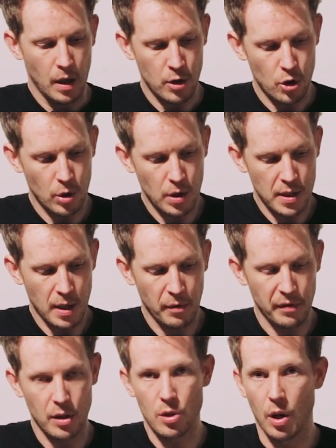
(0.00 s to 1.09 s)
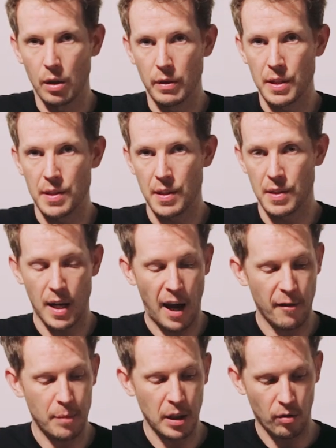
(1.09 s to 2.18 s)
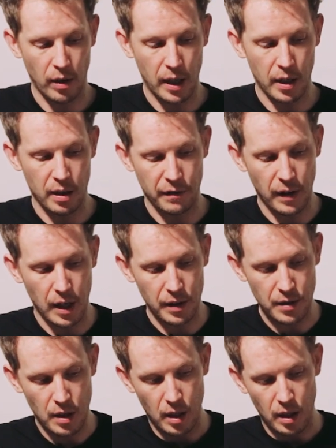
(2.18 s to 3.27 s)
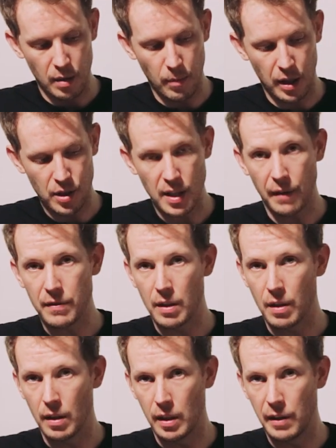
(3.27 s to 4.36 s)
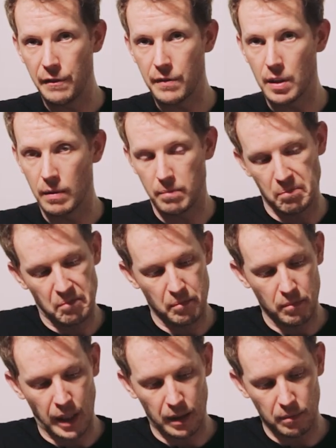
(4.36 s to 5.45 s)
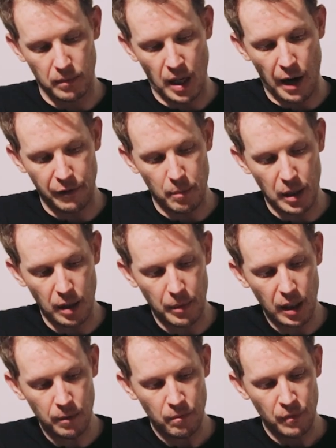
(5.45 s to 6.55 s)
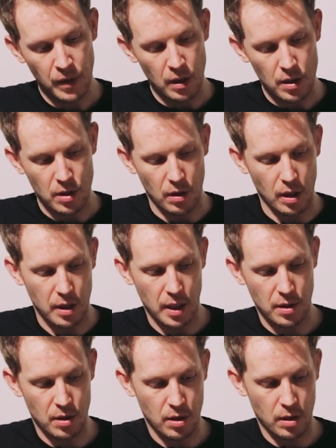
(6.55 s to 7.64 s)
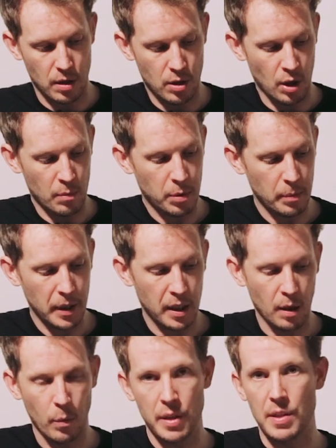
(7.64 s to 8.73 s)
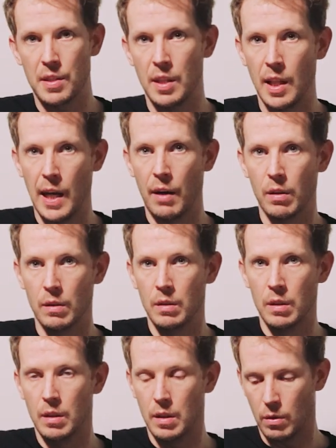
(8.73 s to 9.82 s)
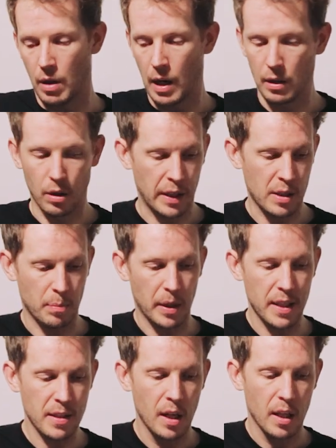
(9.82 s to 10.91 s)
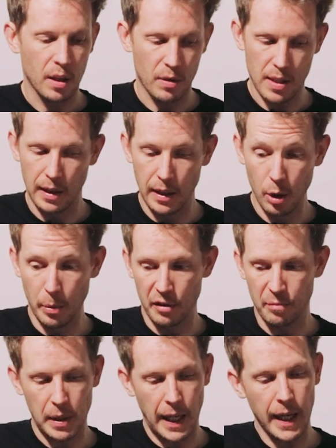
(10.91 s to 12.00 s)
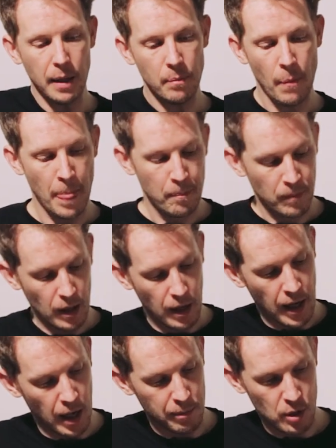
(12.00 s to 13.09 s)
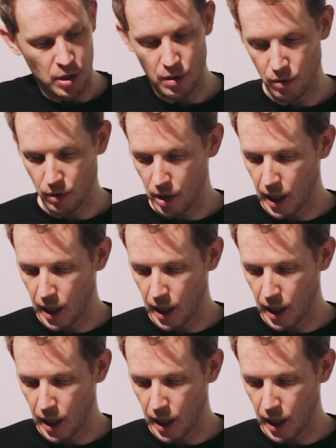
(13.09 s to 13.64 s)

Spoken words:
And due to some of the tolerances that have been created in the files, you might just have to lift it like 0.5 millimeter so that it does turn properly. And then once it's in there, it'll kind of lock into place. There is a little bit of play, just through the